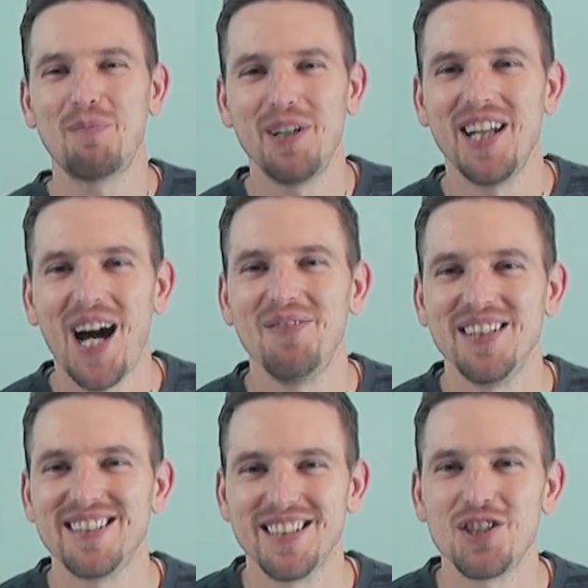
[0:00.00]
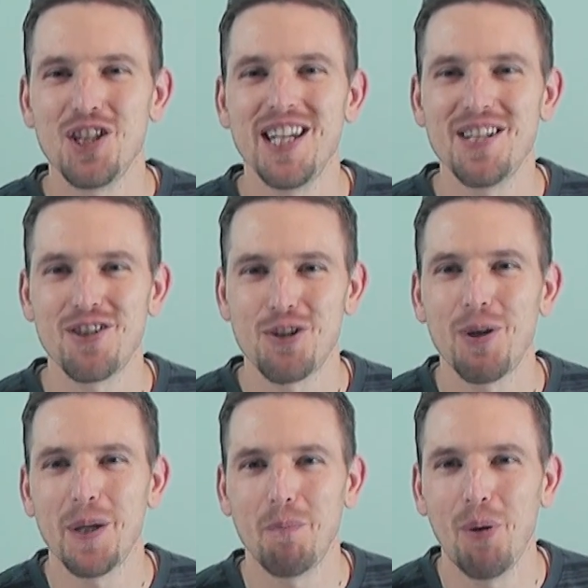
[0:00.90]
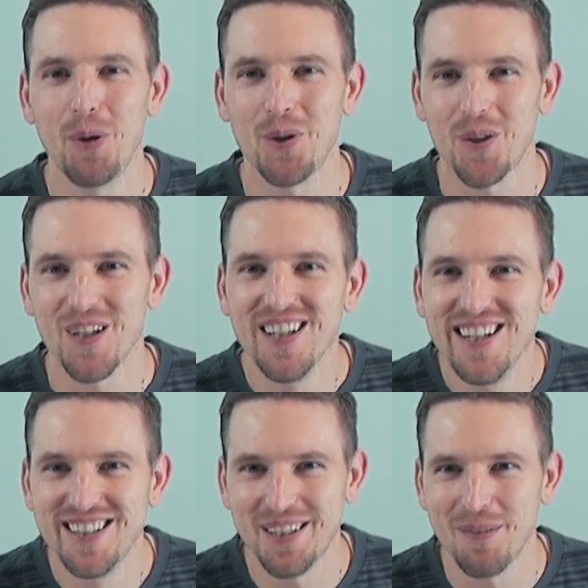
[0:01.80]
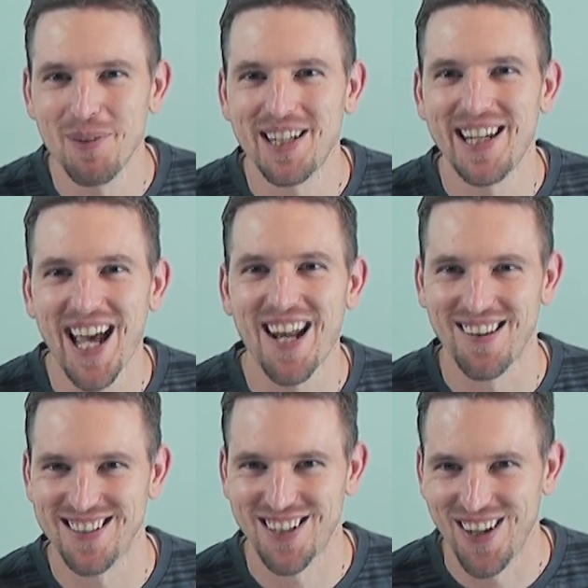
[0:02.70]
pretty obvious that she needs to trade a pearl to complete a Catalyst